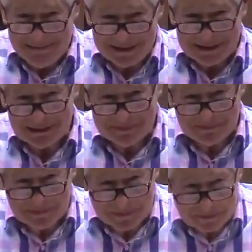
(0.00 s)
because
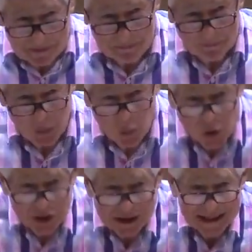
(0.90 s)
the
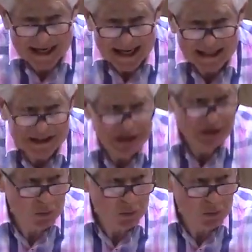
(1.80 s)
working class in the